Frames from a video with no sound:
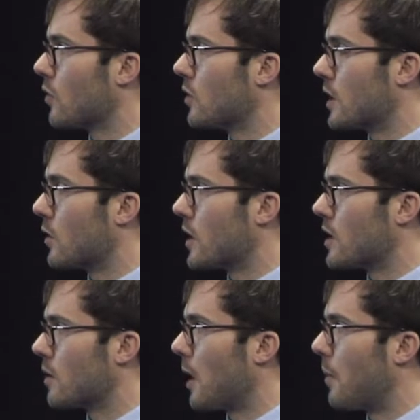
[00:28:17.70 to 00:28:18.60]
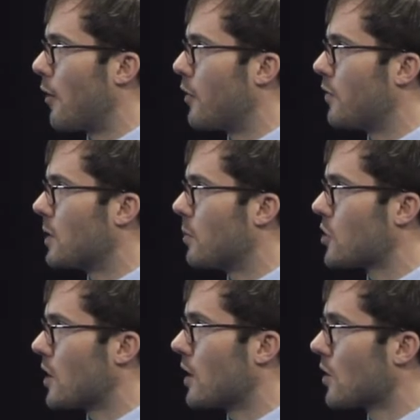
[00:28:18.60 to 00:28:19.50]
decreasing by about
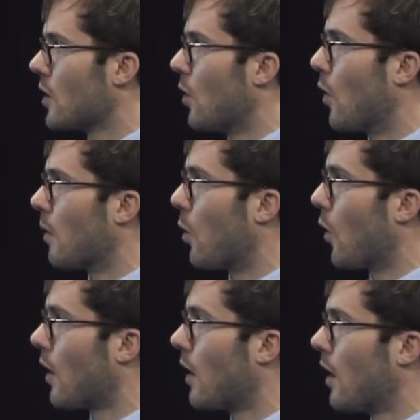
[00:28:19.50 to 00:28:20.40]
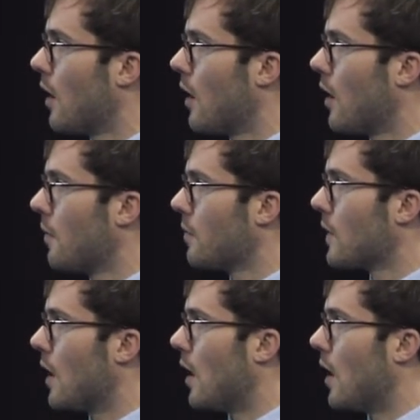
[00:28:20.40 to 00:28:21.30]
50% or more.
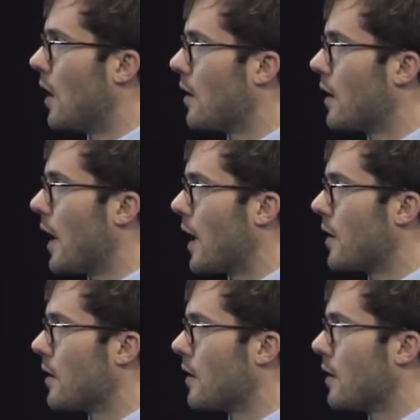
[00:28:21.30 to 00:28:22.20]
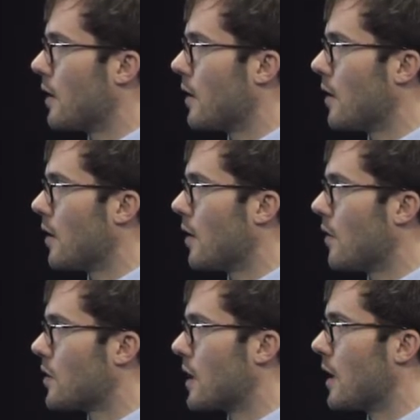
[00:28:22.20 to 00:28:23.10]
And
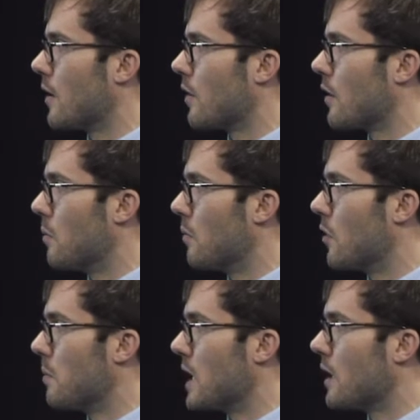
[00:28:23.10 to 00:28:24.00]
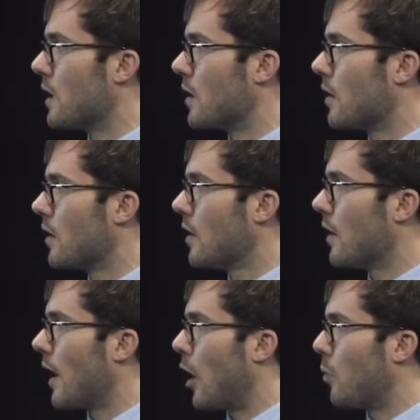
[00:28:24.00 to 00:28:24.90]
say the median
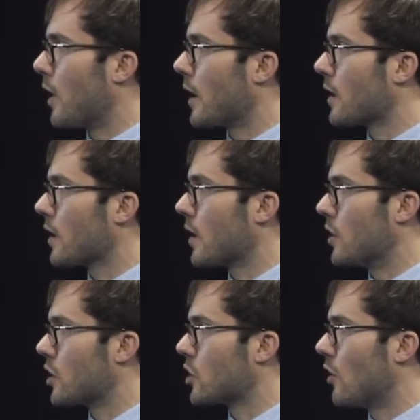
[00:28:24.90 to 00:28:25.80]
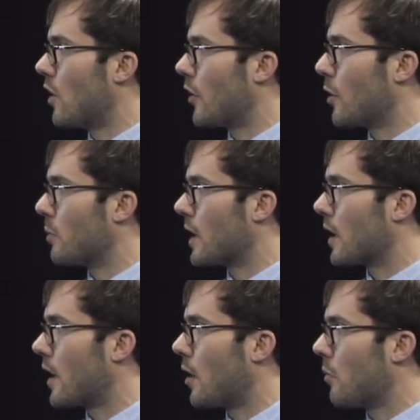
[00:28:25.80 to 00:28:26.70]
outbreak, conditional on there being
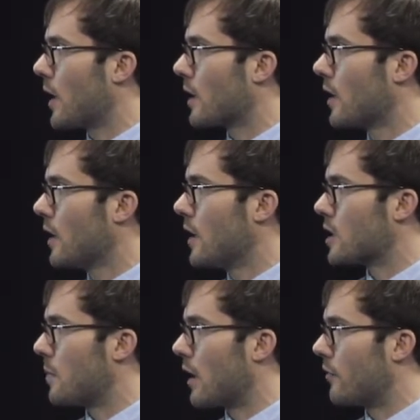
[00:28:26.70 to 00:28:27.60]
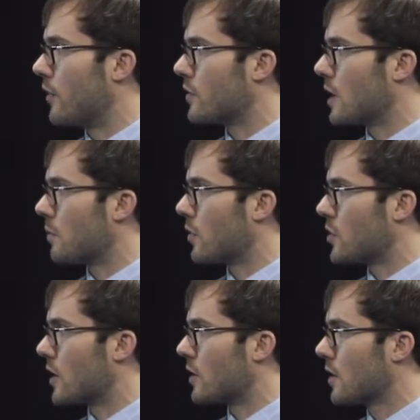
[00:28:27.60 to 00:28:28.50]
an outbreak, is about a
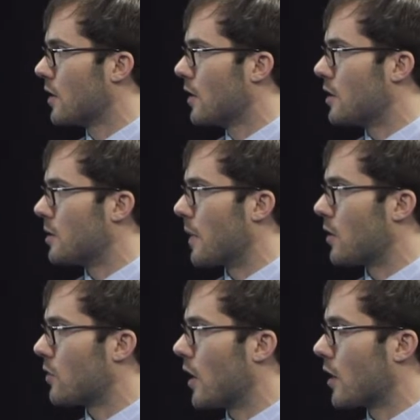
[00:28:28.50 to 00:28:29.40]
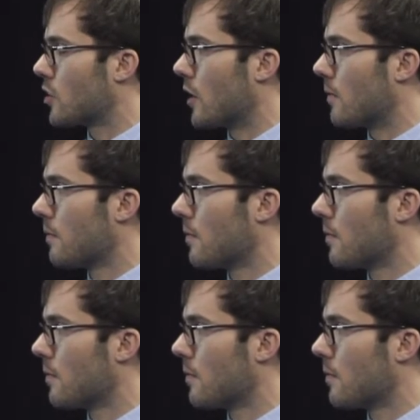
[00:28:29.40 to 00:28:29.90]
15% demand reduction.